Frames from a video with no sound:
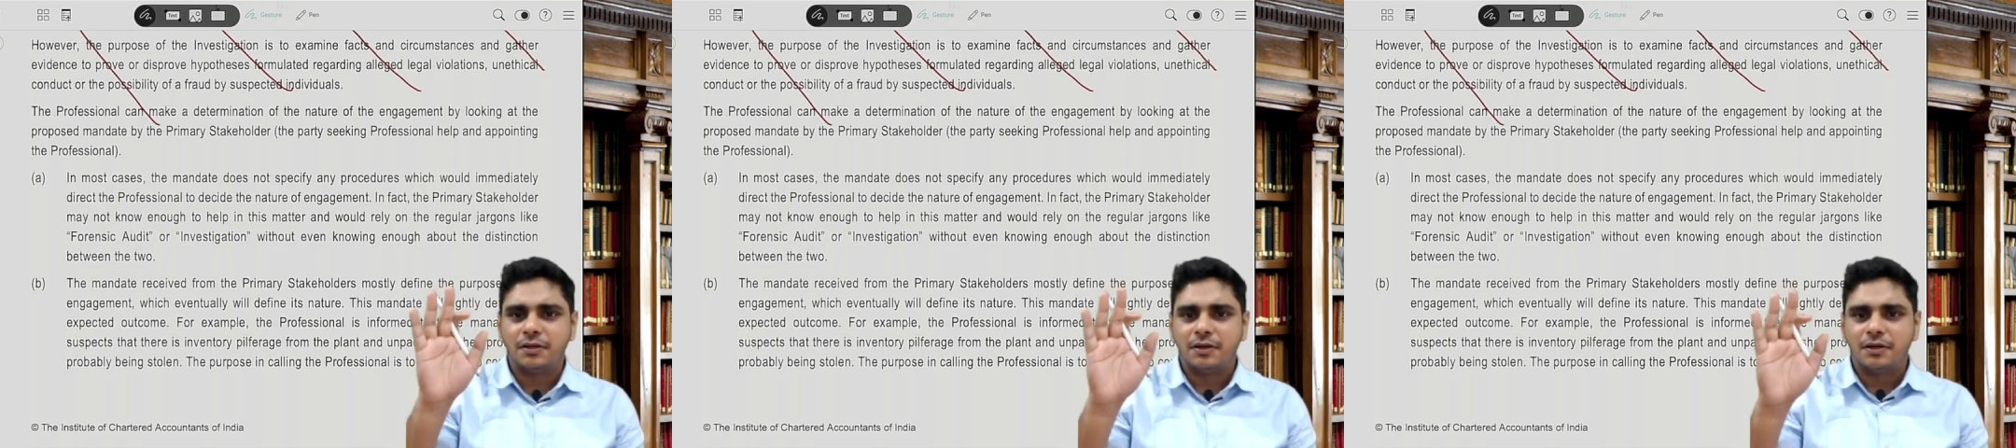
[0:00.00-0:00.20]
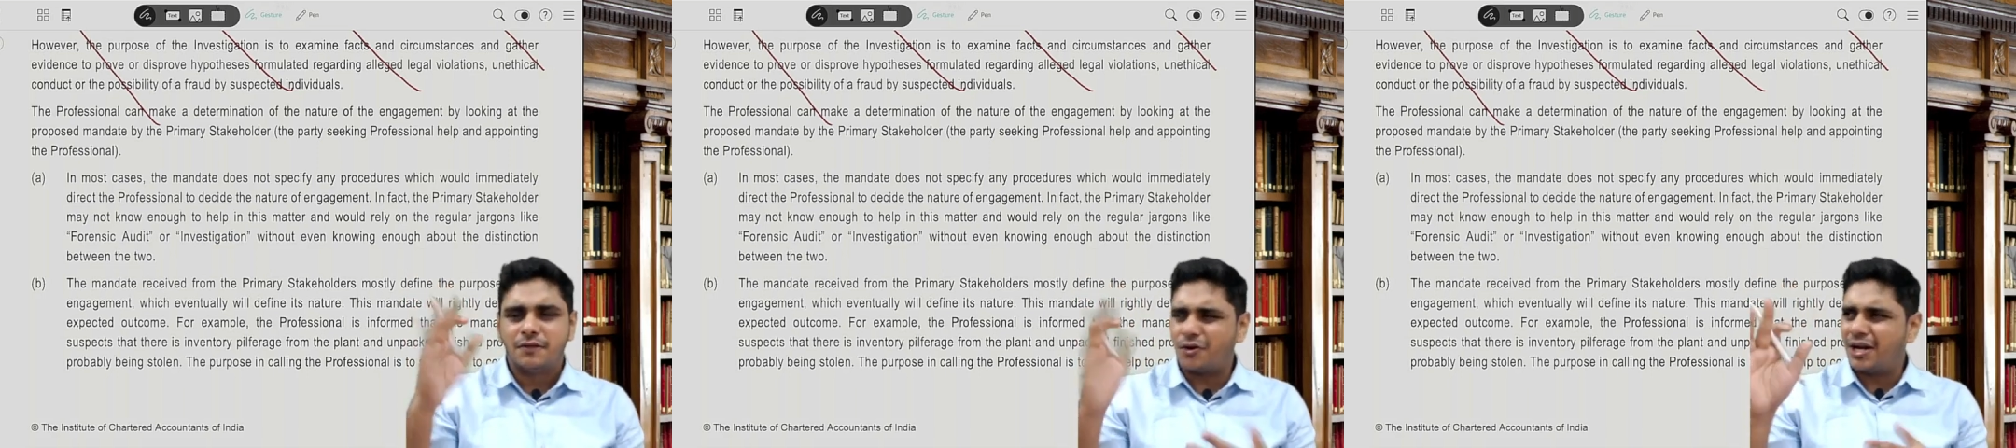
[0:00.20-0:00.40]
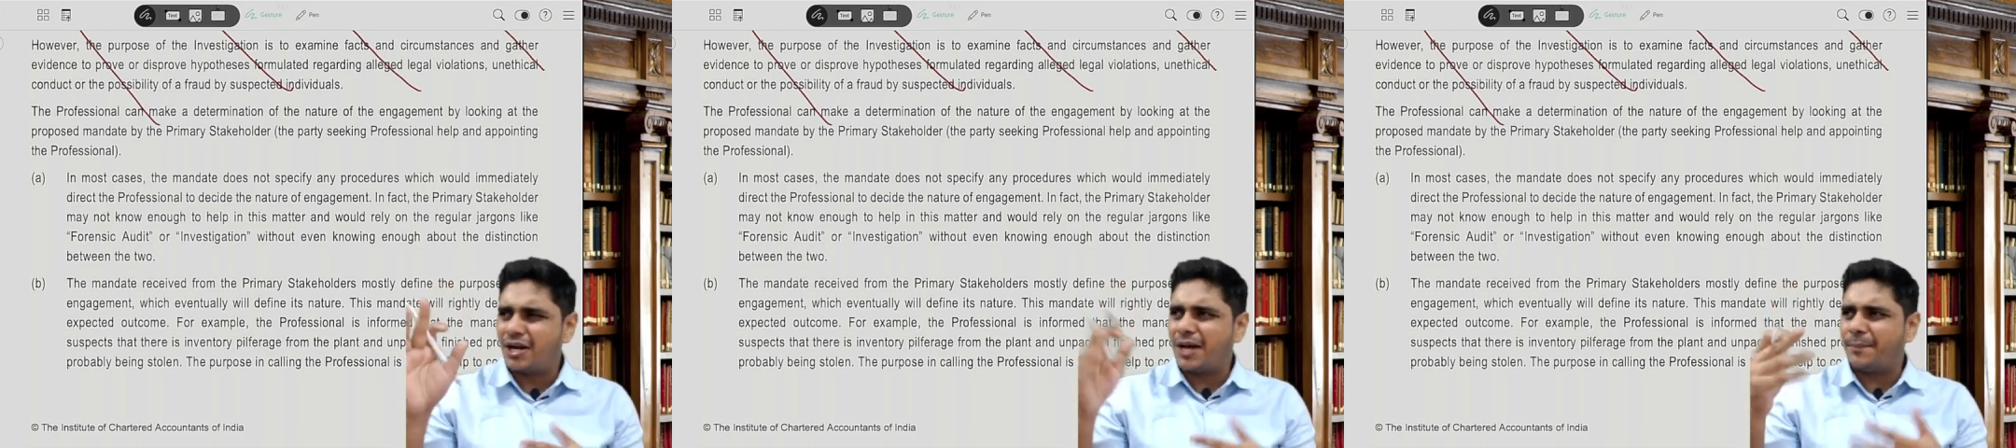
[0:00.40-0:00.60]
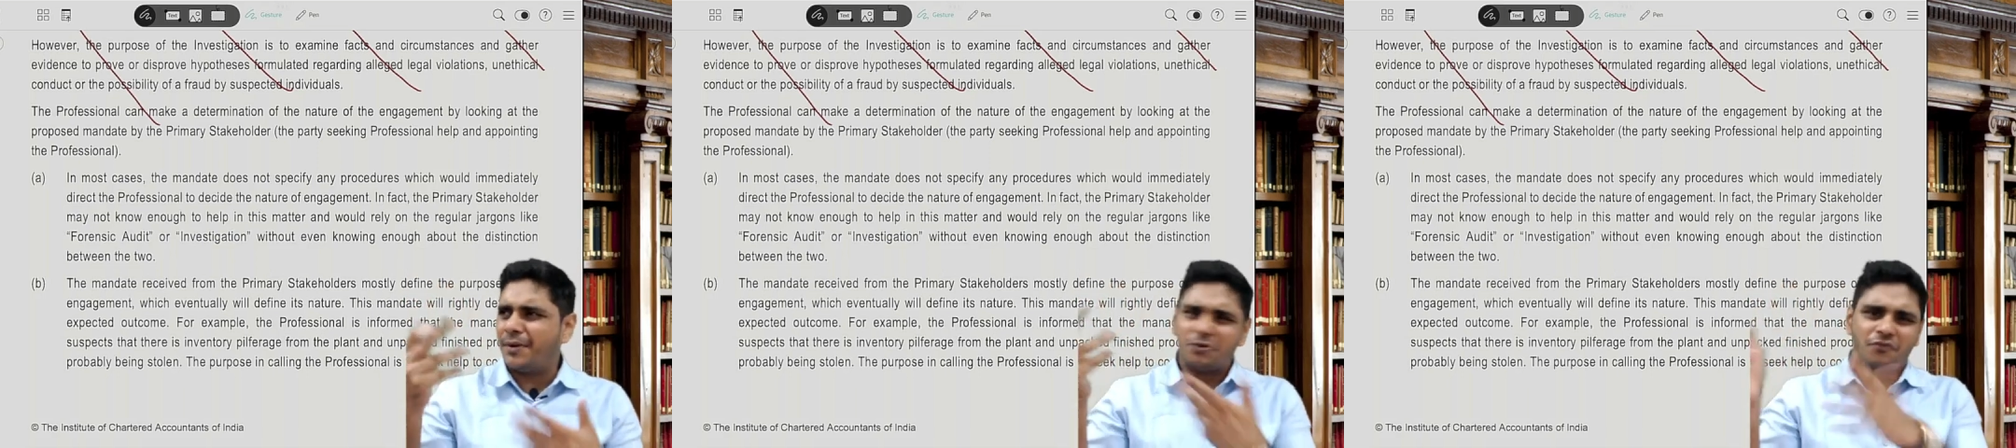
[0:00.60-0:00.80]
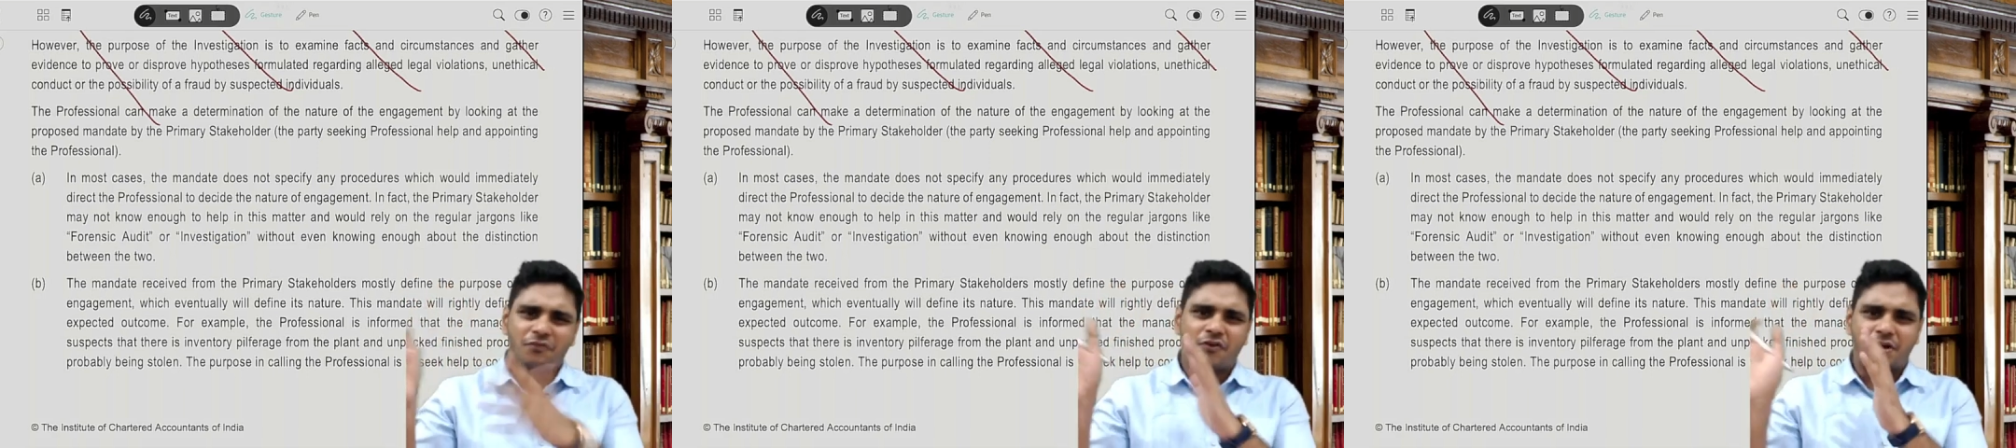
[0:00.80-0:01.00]
Fraud
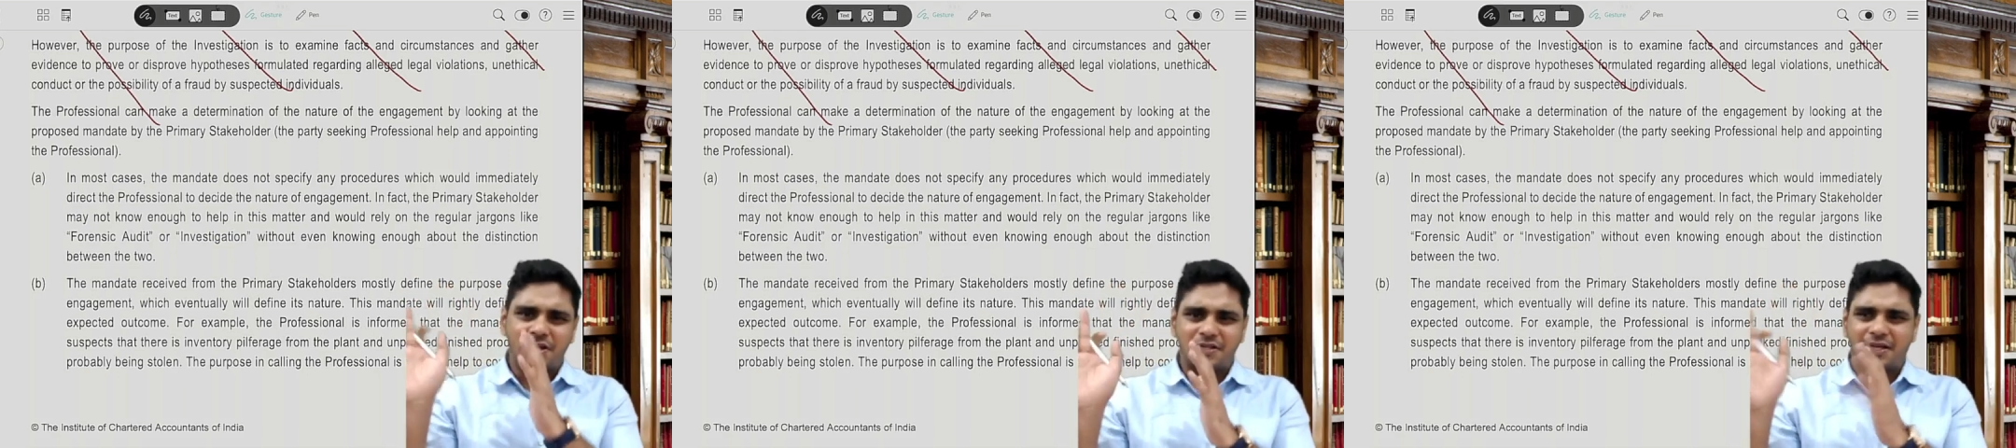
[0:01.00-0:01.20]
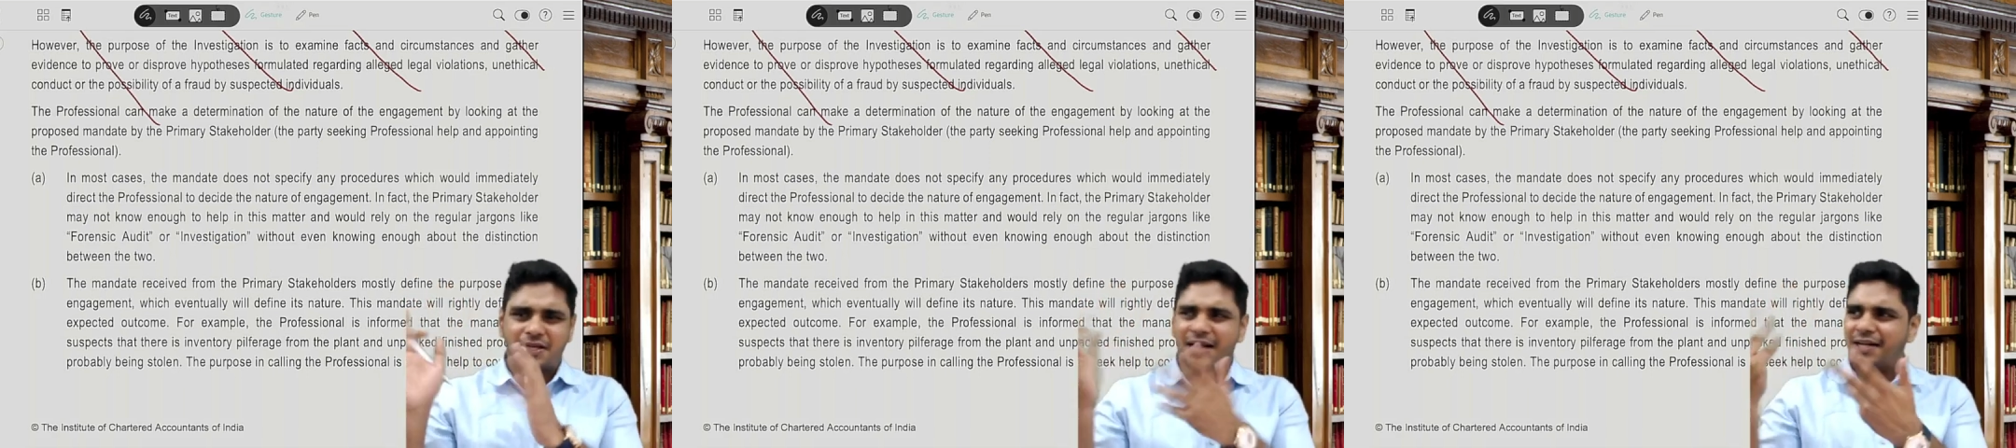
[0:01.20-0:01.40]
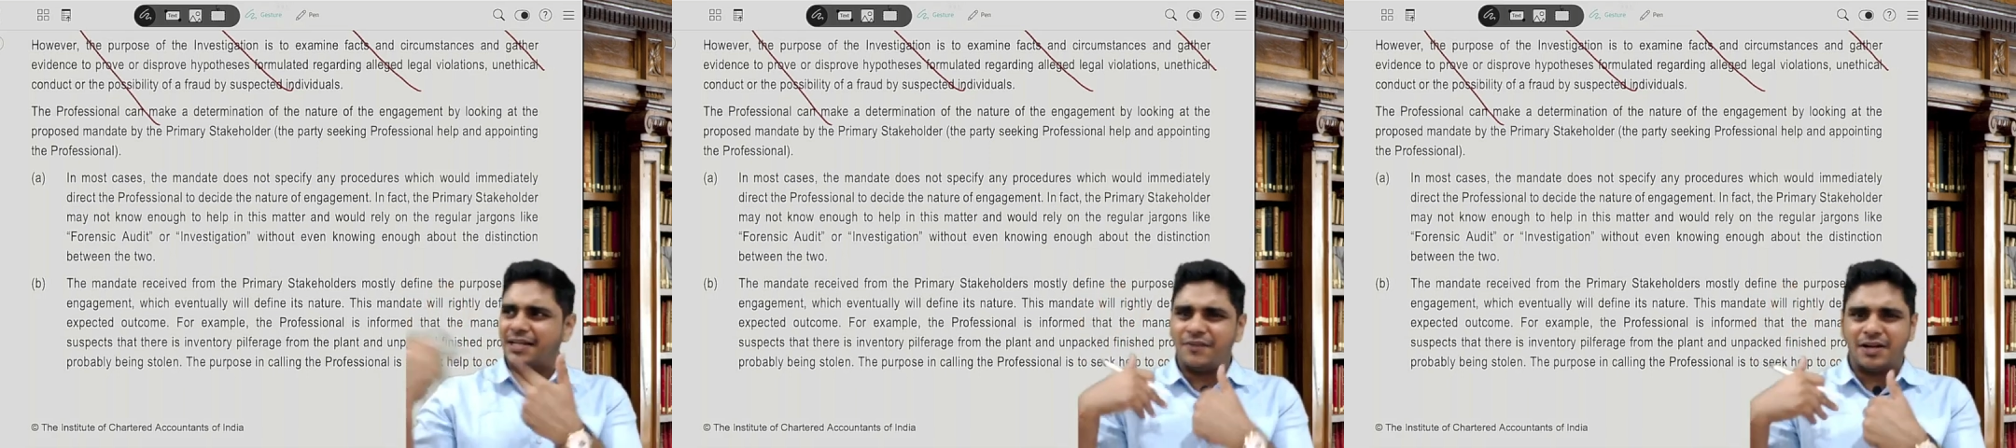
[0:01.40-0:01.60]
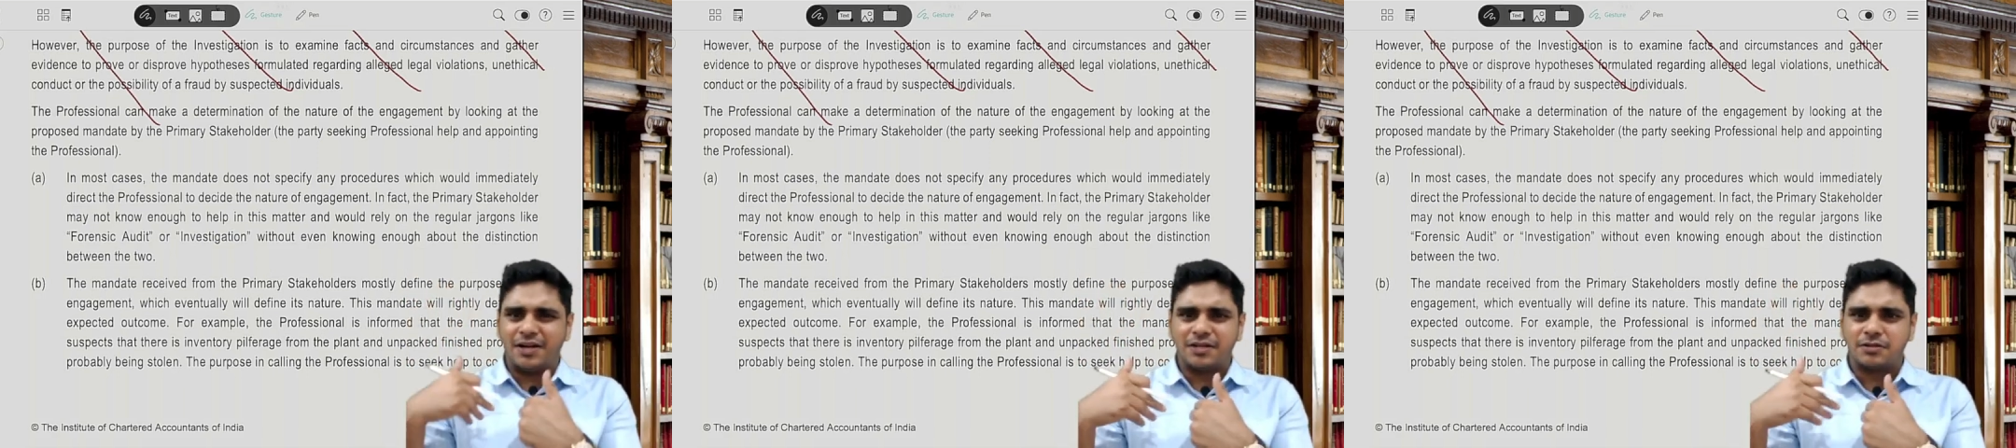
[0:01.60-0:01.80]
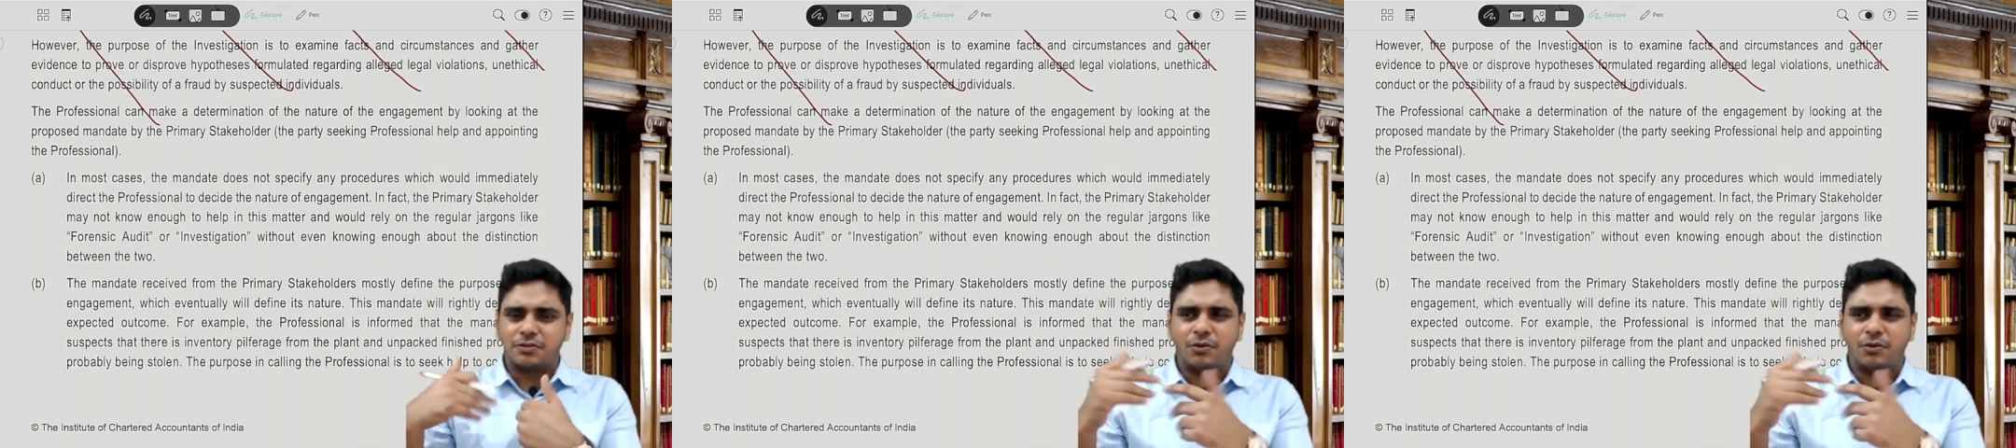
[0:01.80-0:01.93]
happened, do forensic, get the evidence."